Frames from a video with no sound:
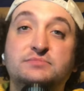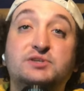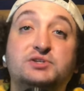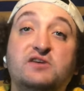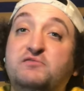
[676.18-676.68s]
It's
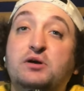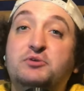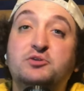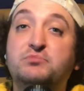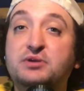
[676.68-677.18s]
a tough
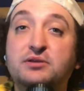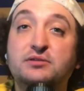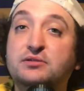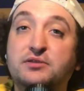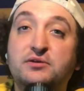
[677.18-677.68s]
number to
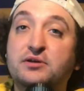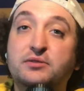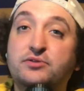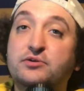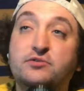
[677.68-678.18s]
beat in
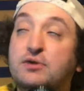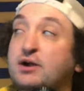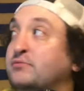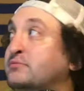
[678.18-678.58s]
the third round.